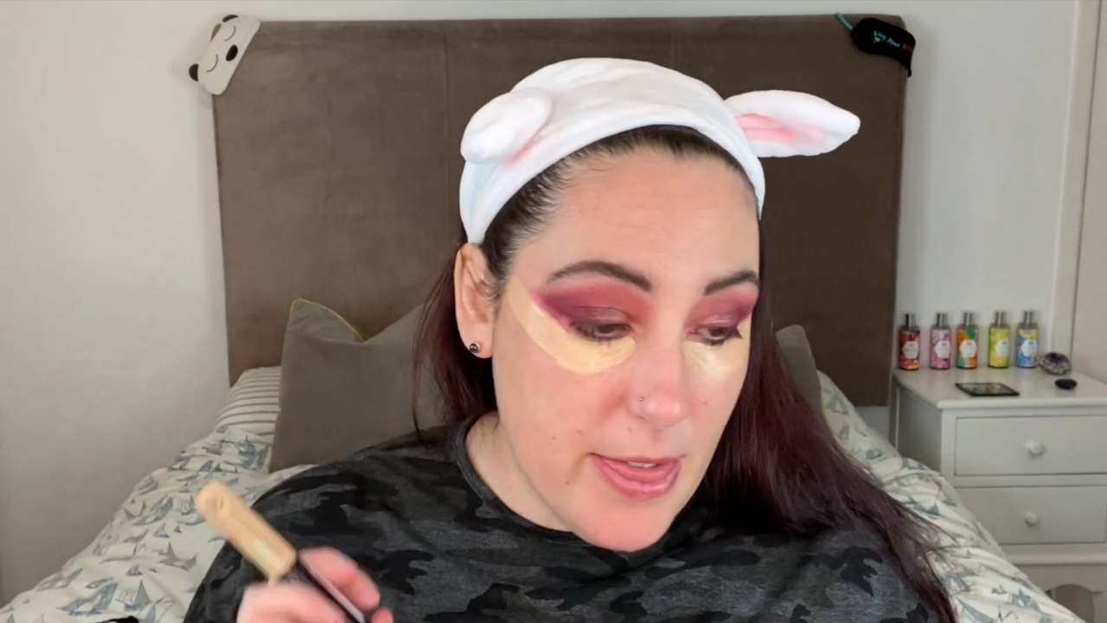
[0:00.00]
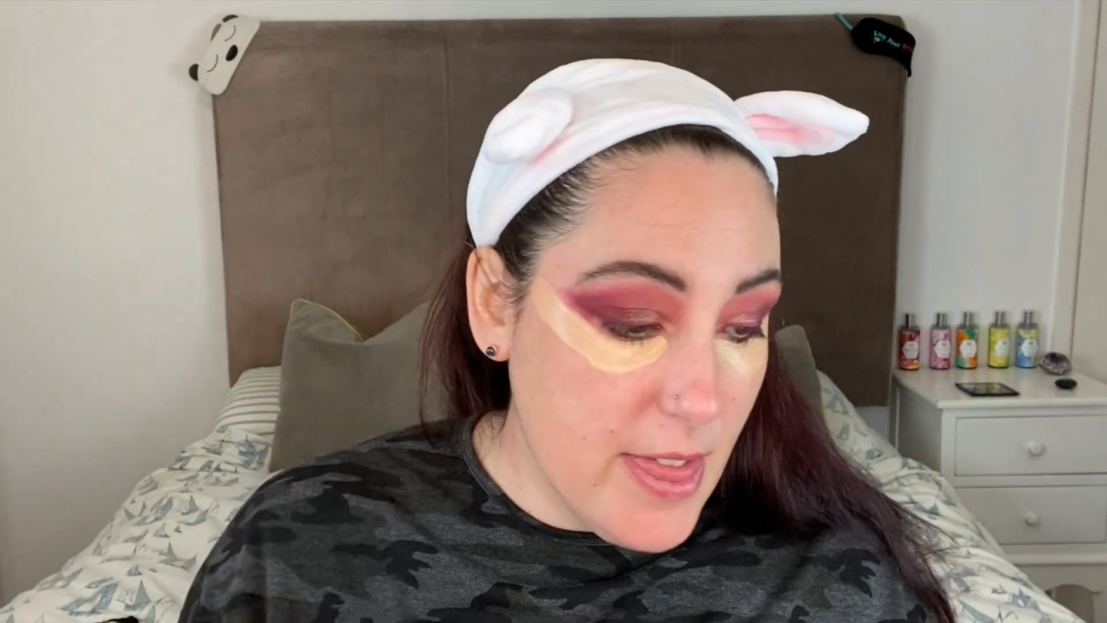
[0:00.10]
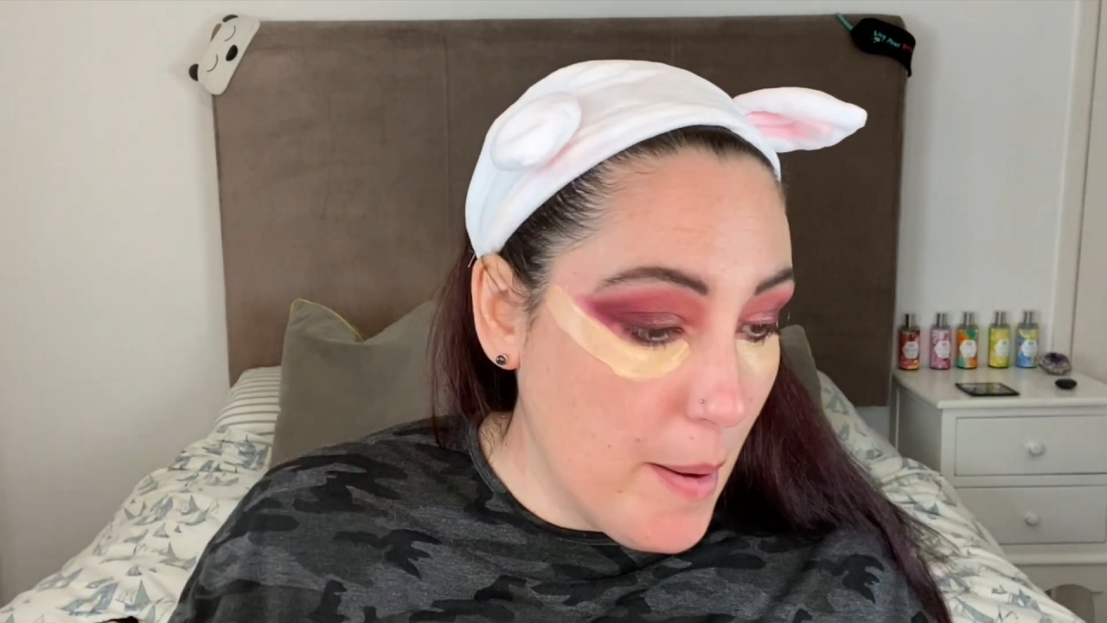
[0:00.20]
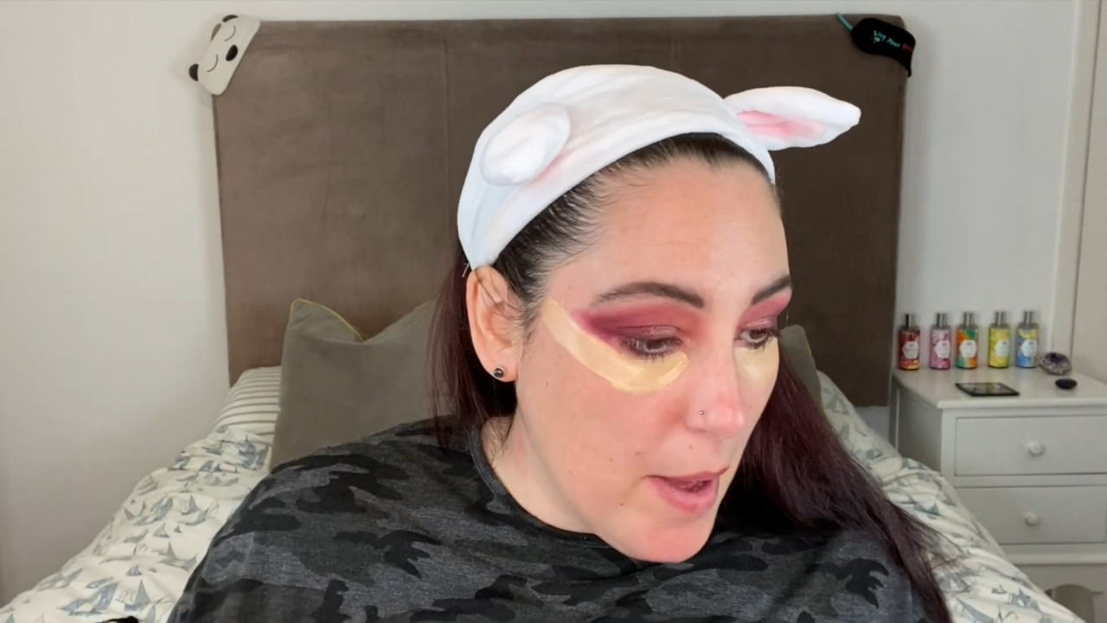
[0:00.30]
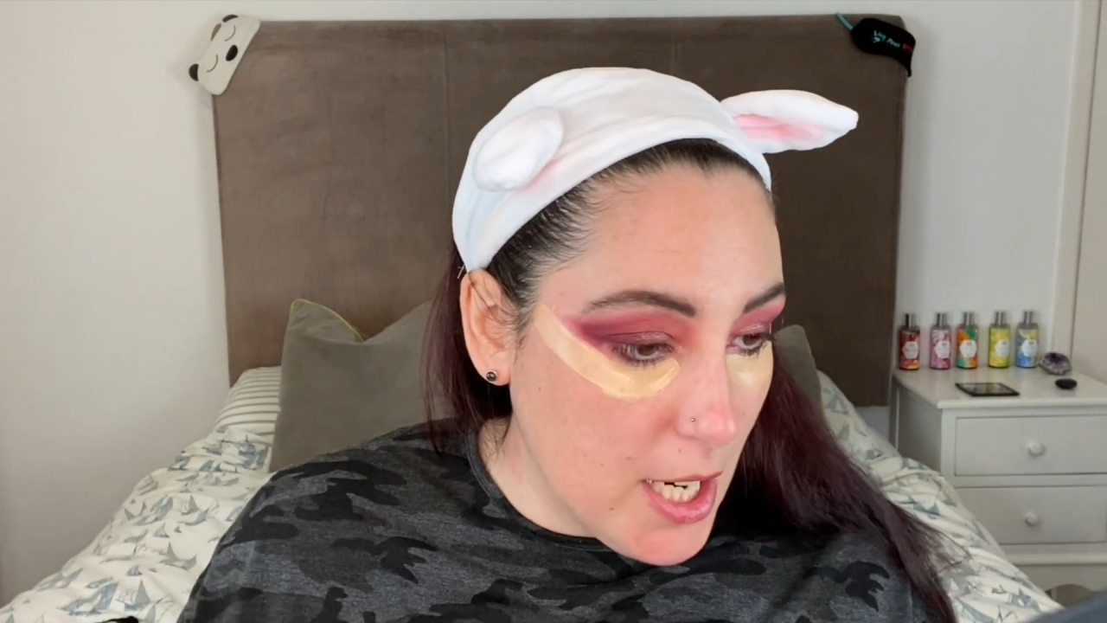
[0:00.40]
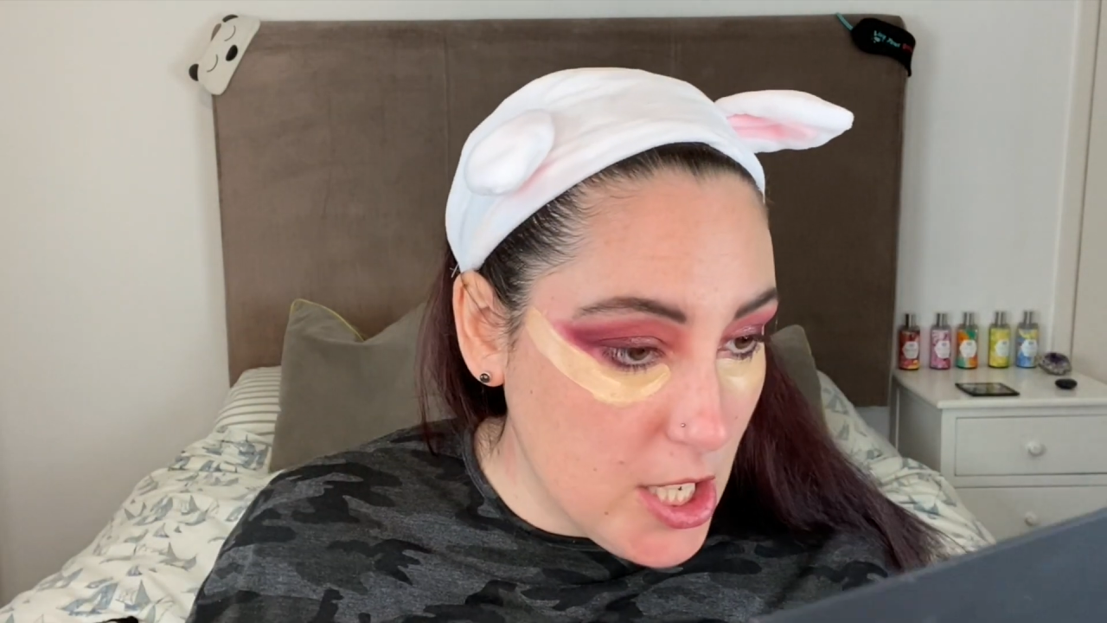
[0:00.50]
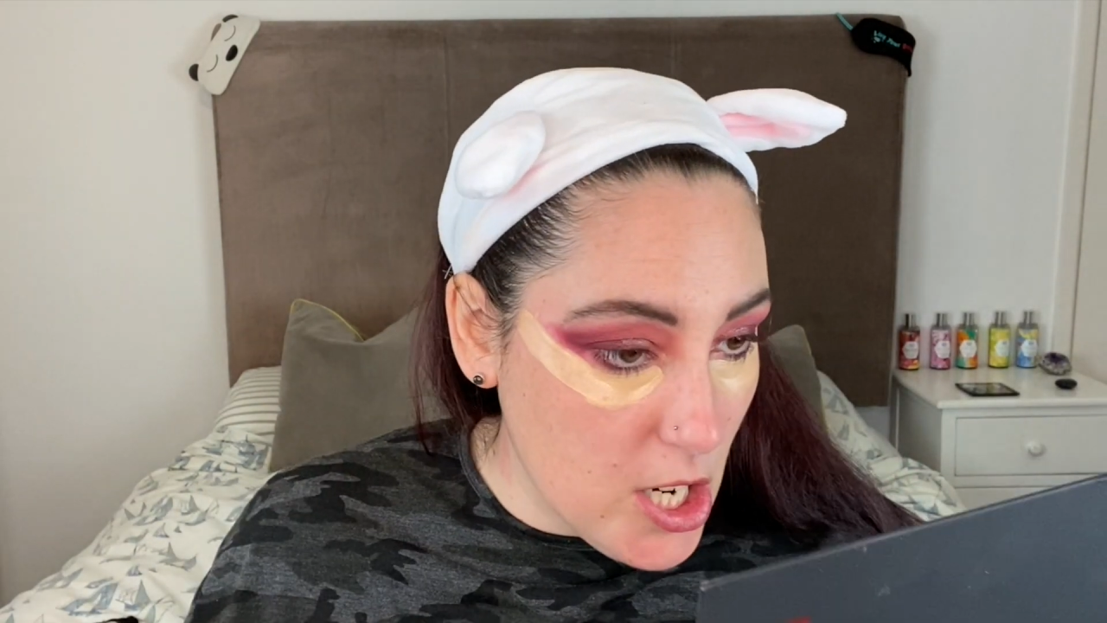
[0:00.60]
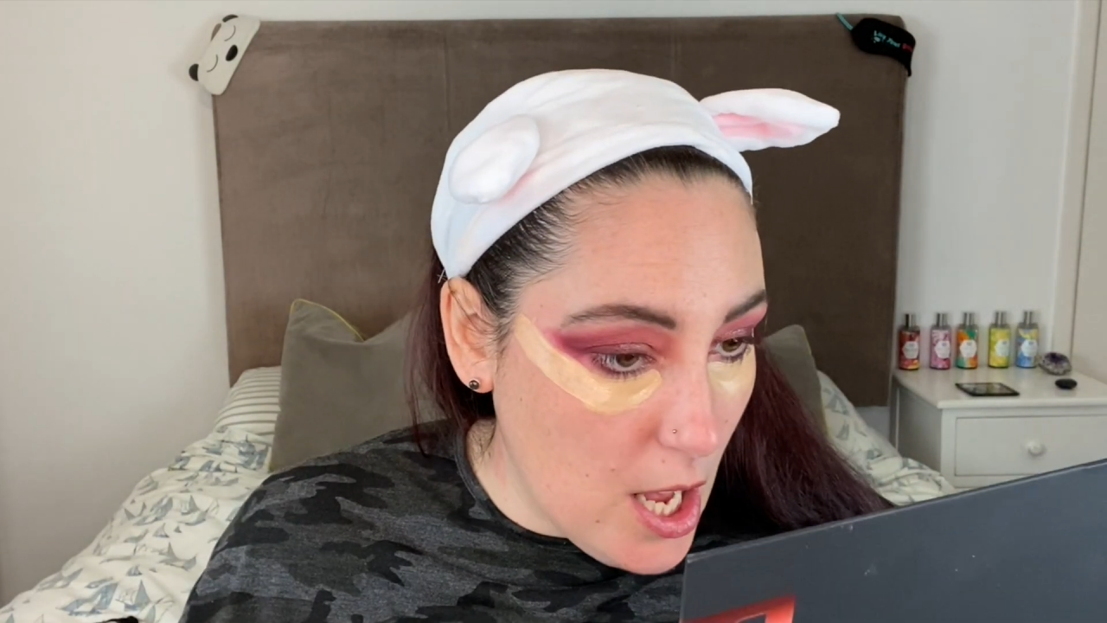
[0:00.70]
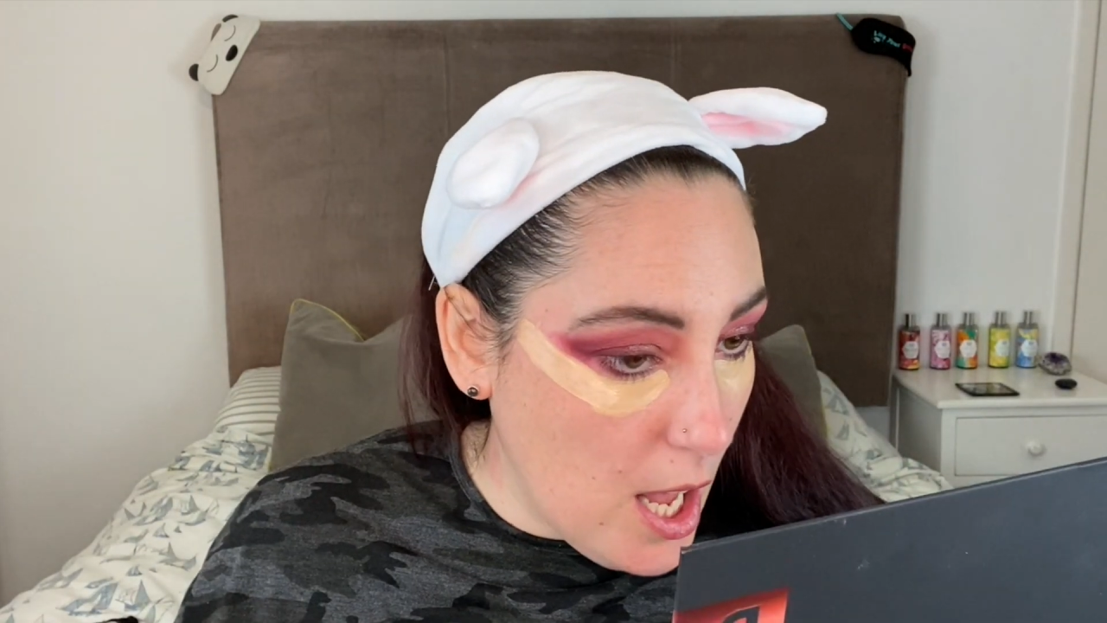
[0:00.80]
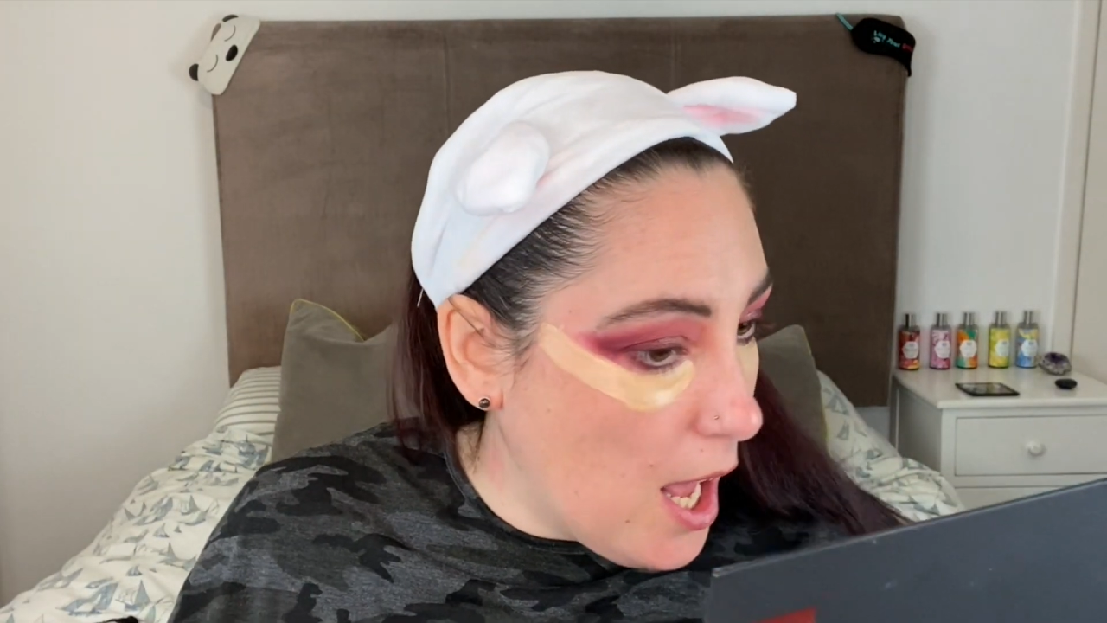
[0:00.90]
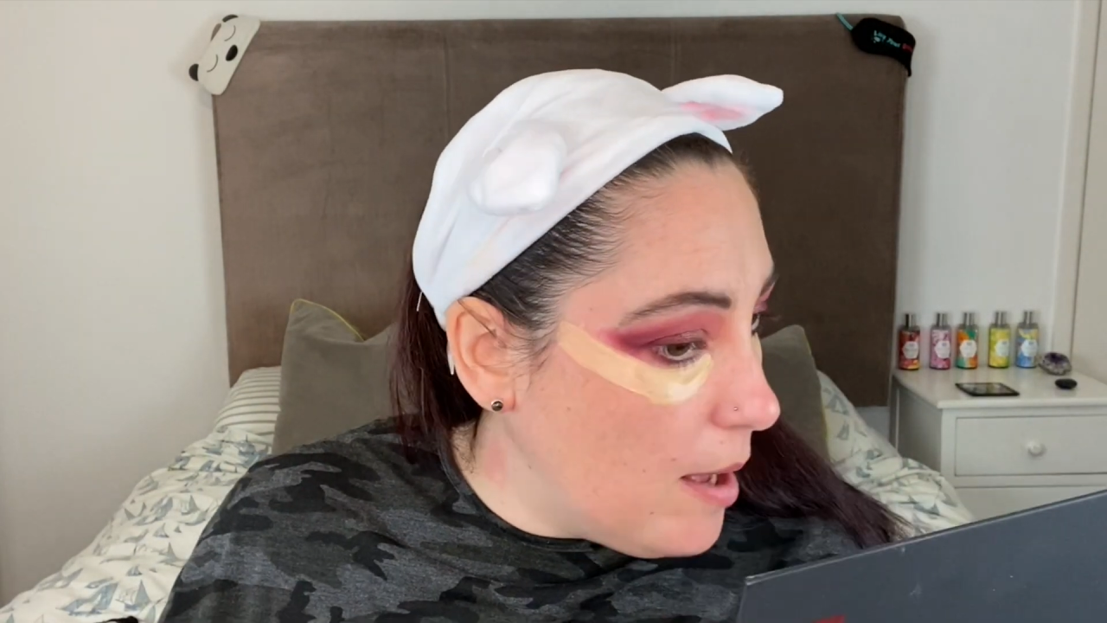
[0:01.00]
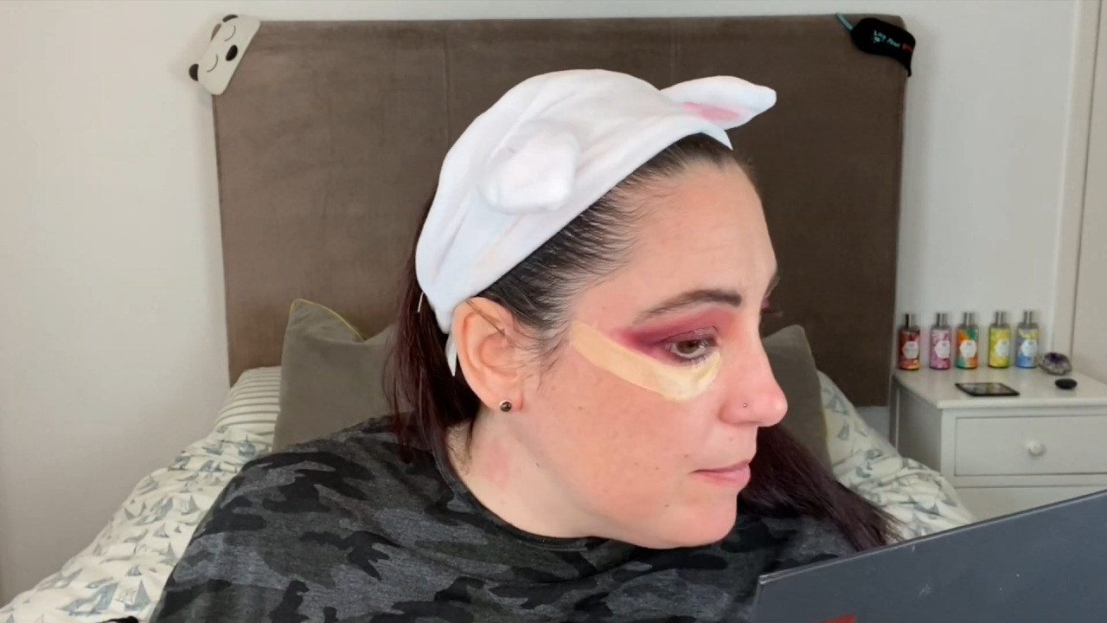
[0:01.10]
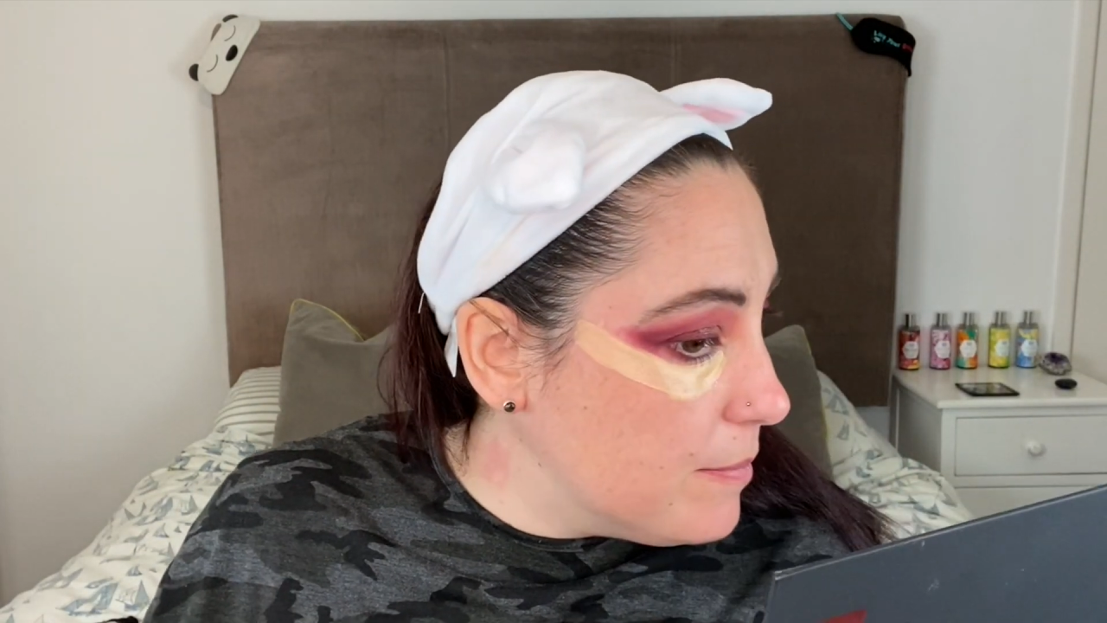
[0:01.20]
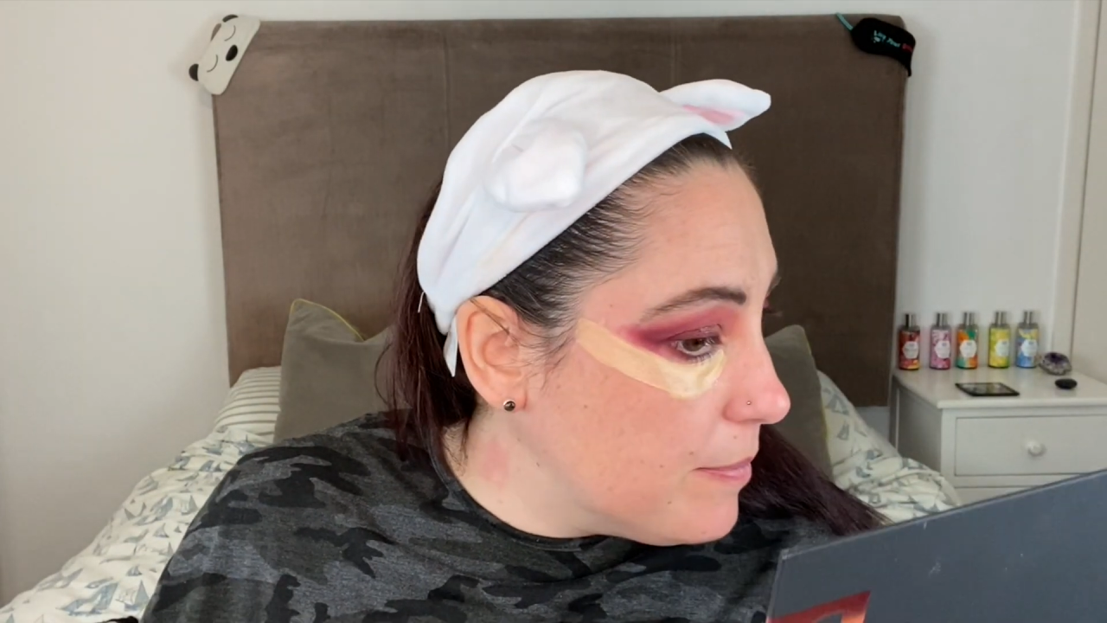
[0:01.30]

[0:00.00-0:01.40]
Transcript: the Body Shop.